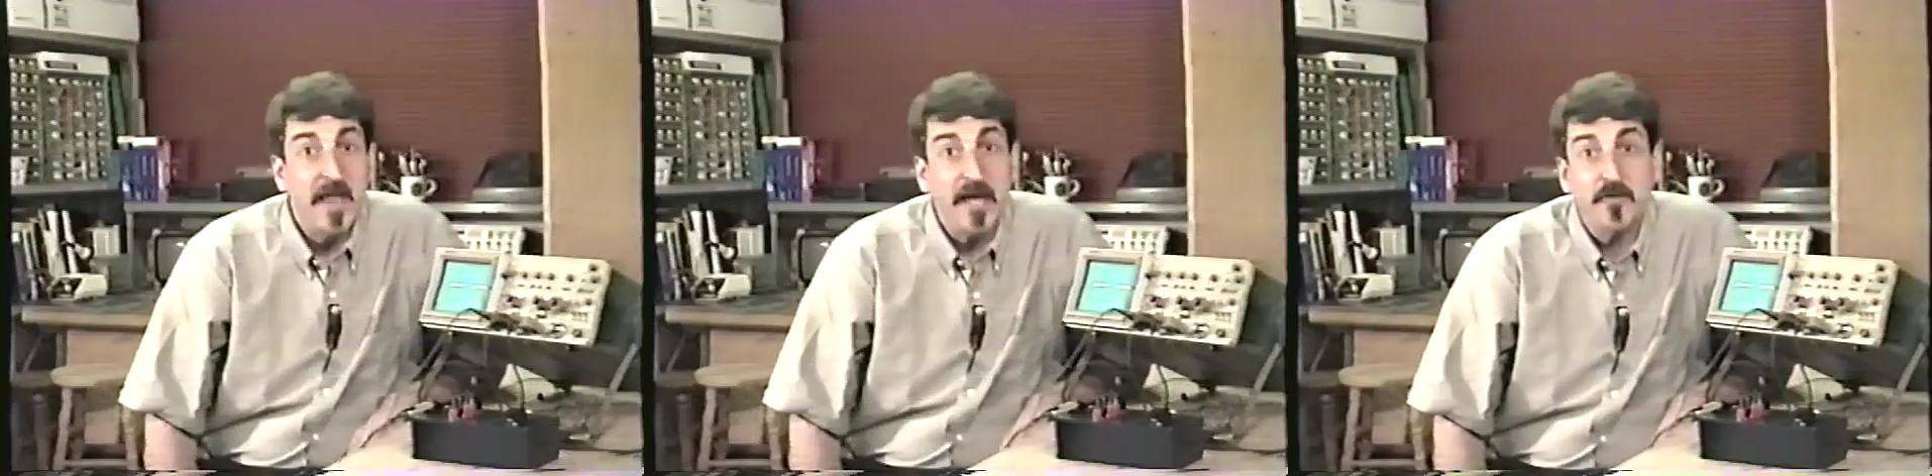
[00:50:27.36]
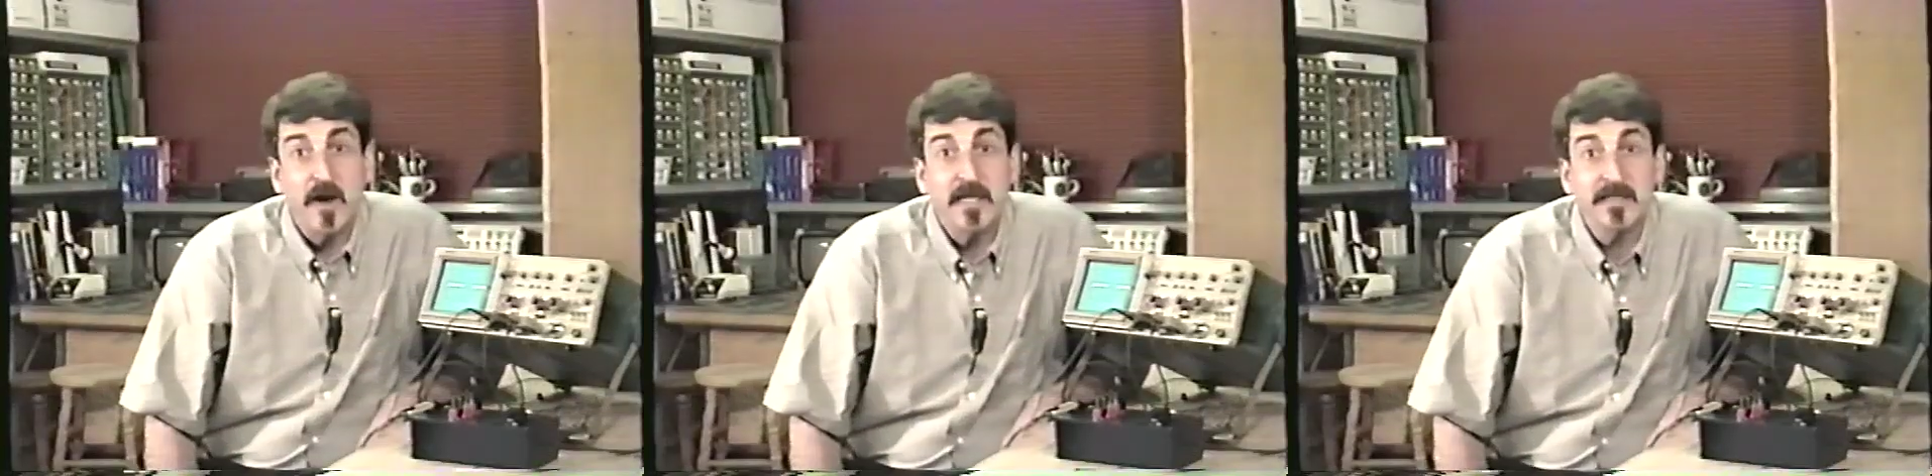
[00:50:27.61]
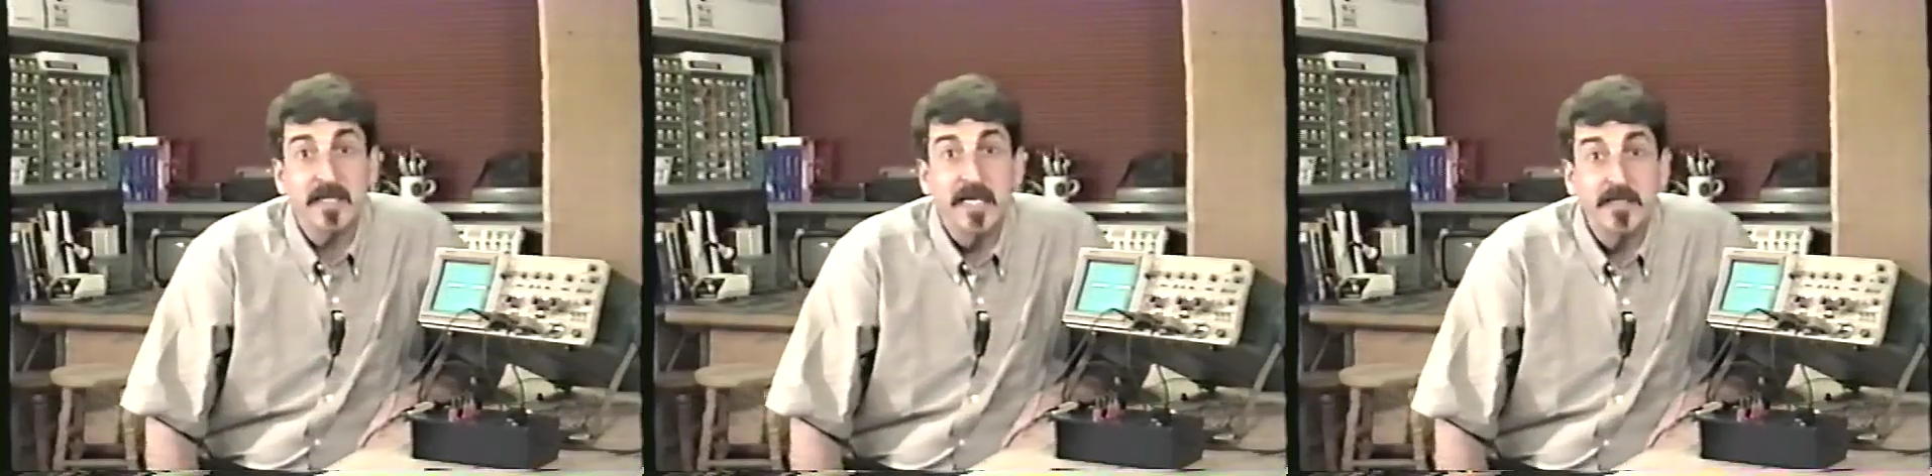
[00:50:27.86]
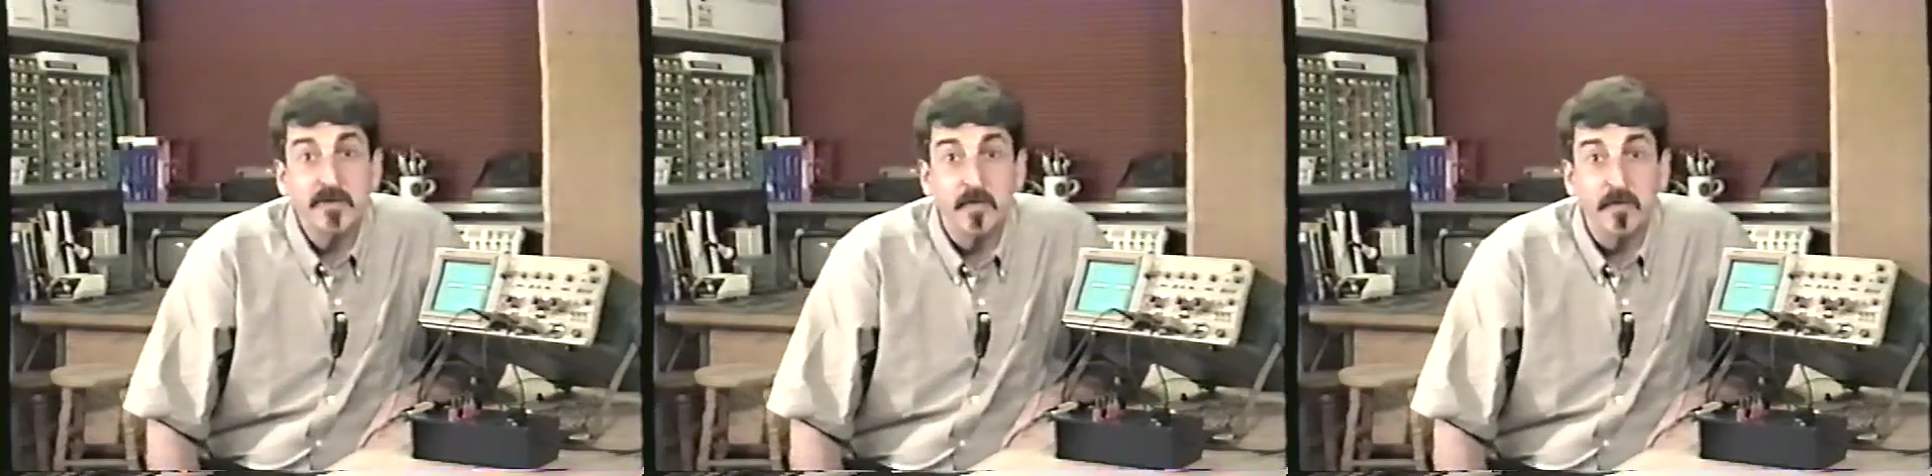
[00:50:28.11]
that
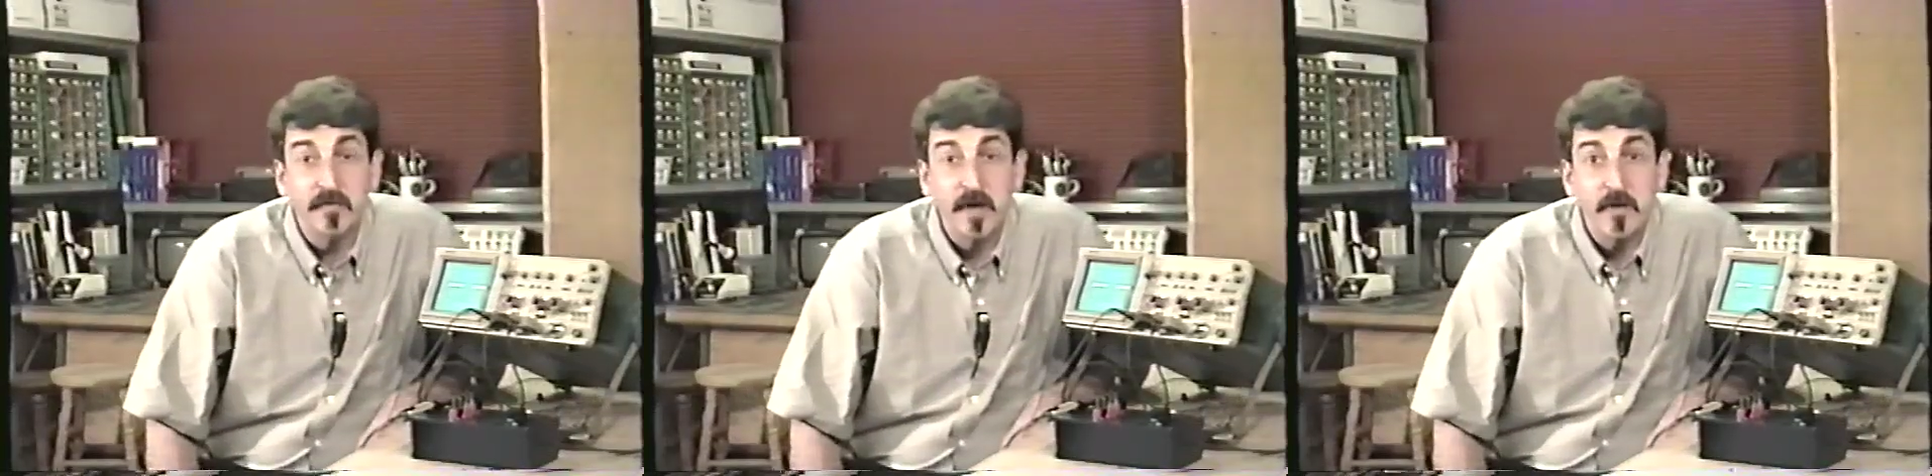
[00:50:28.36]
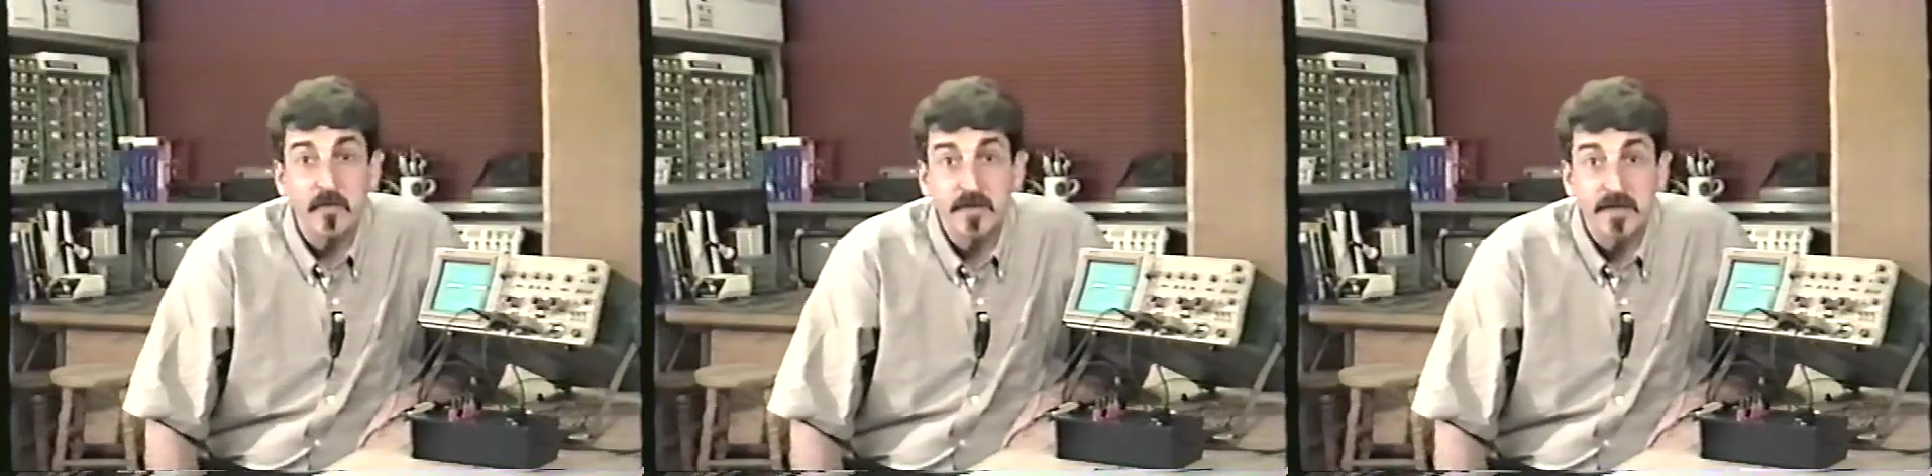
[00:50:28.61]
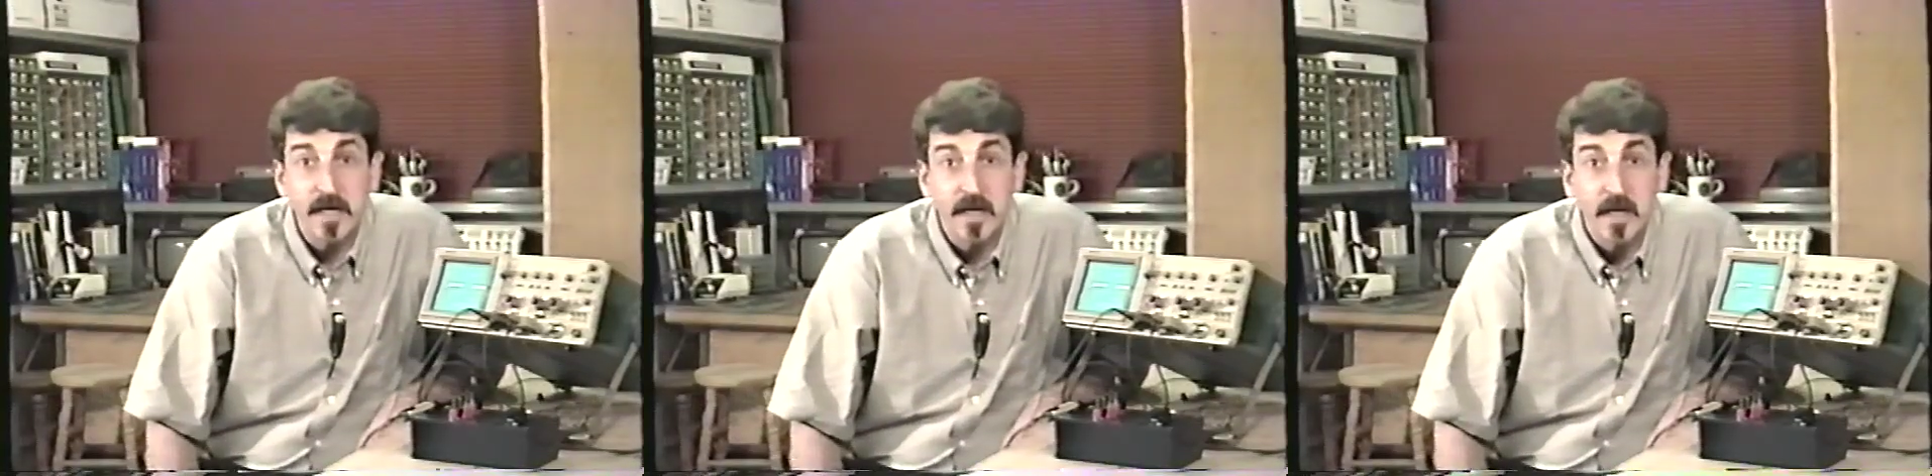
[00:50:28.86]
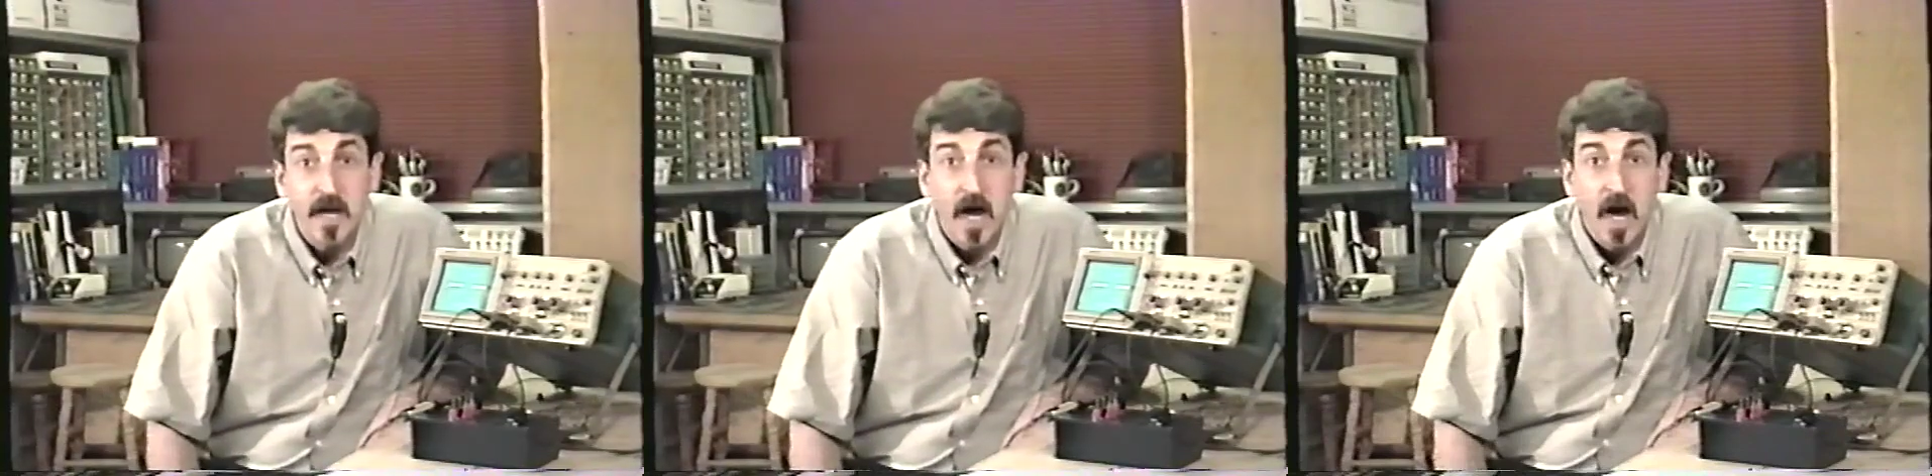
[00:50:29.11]
translates to a frequency